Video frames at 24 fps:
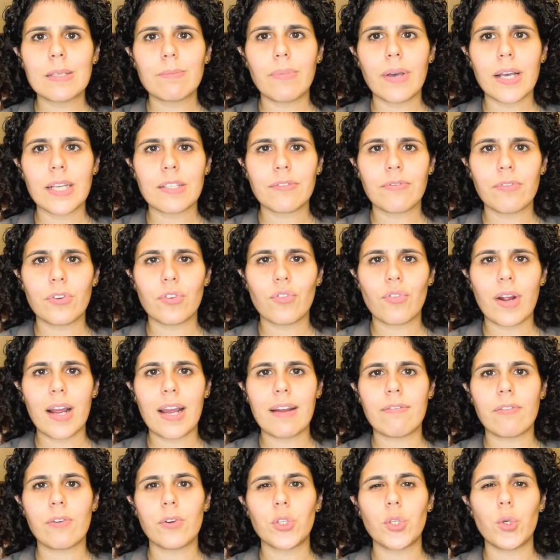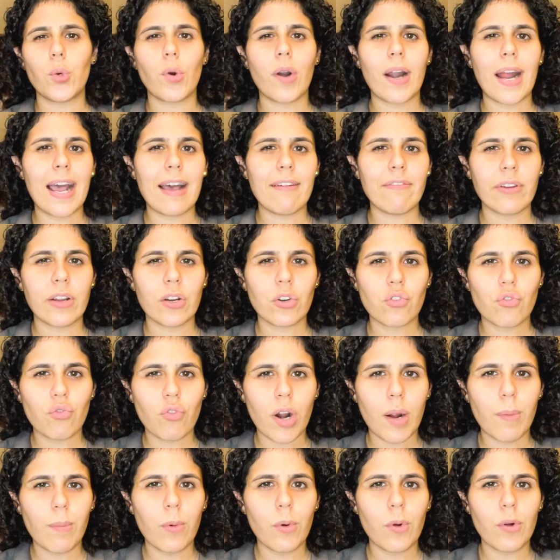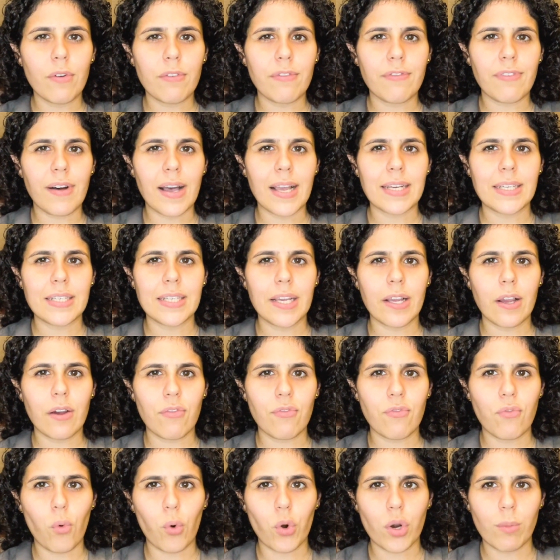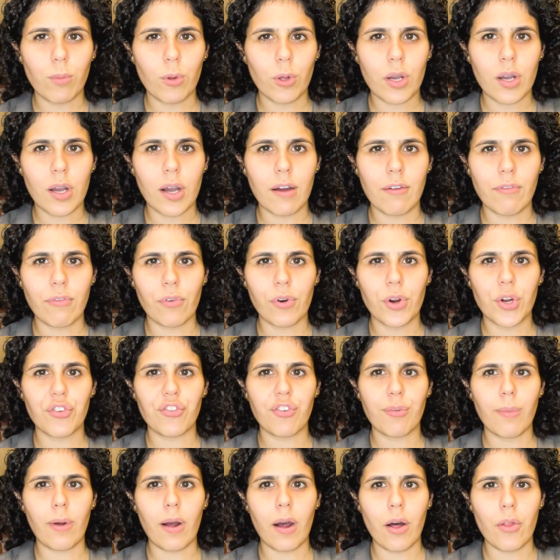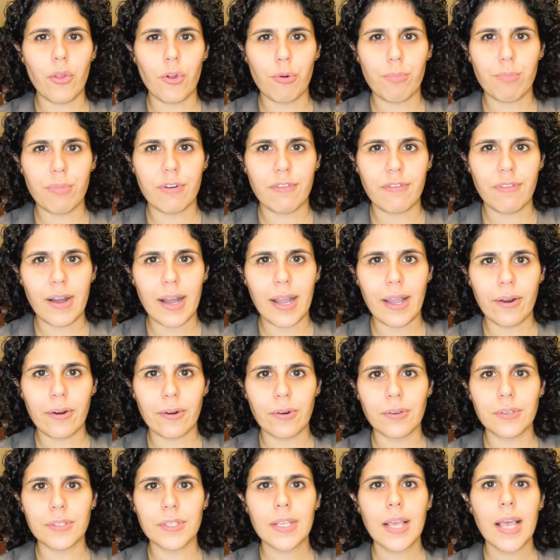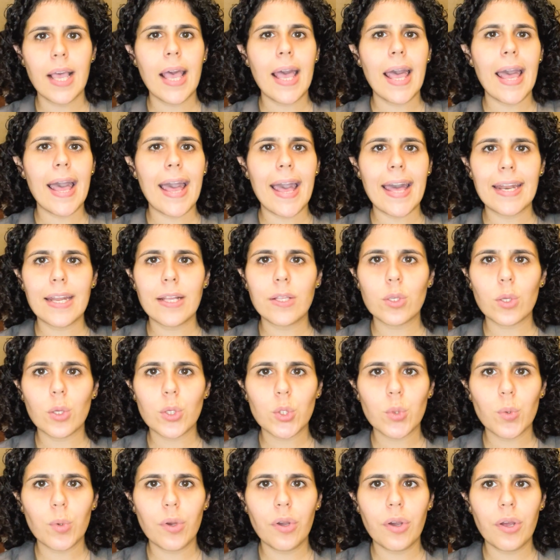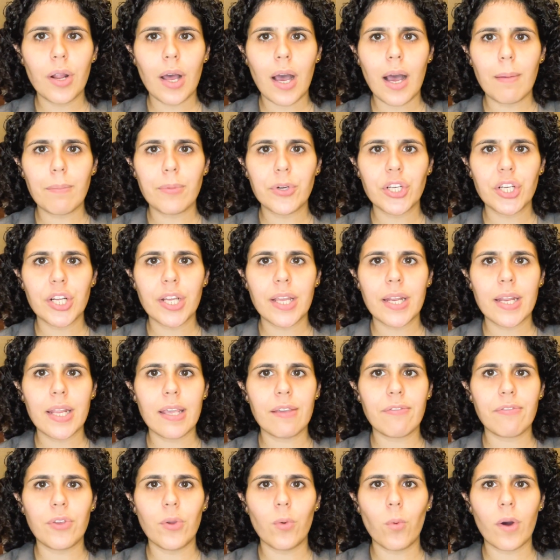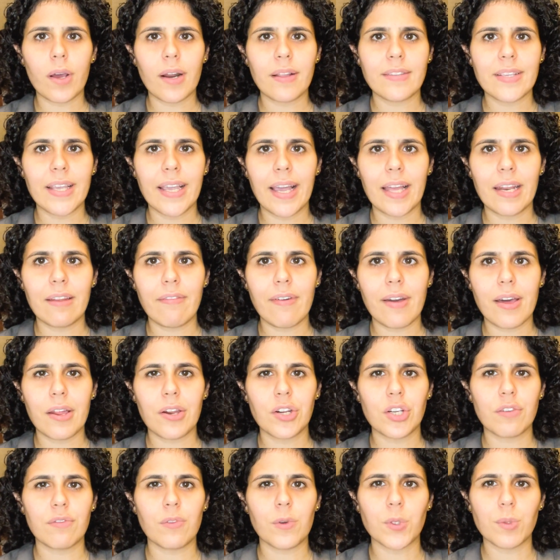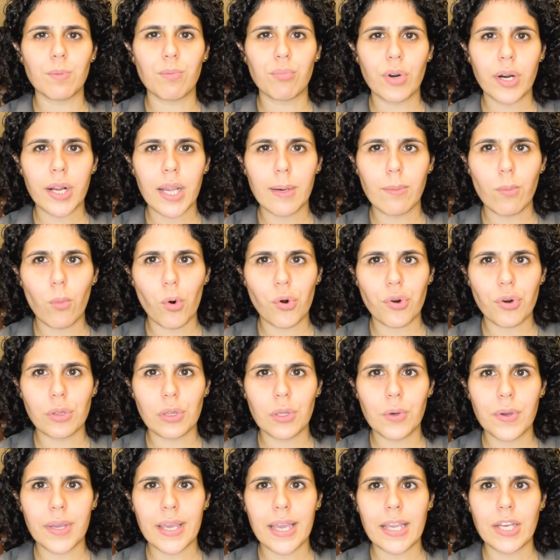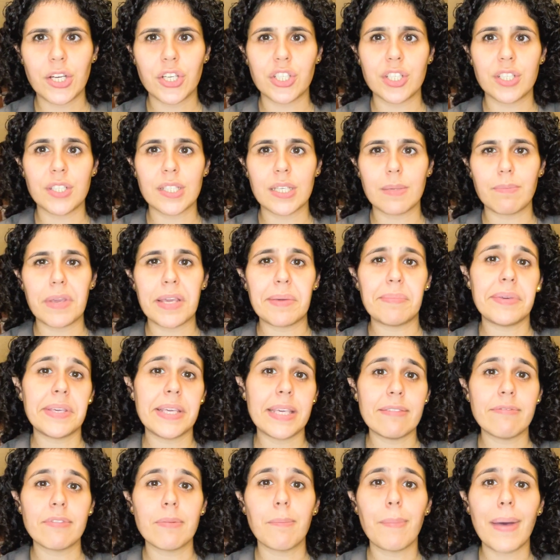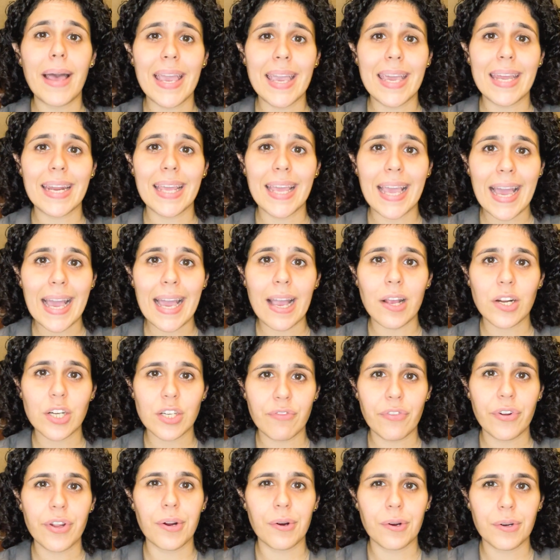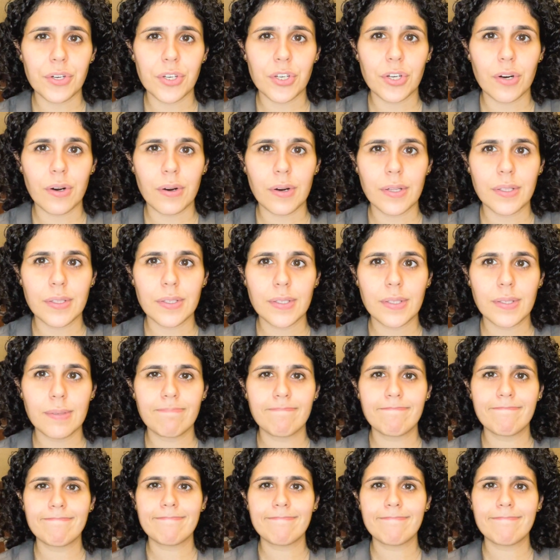best for drivers who are having trouble finding affordable coverage from other providers. And it's also a good option if you want to take advantage of those brick and mortar locations and maybe even pay in cash for your insurance.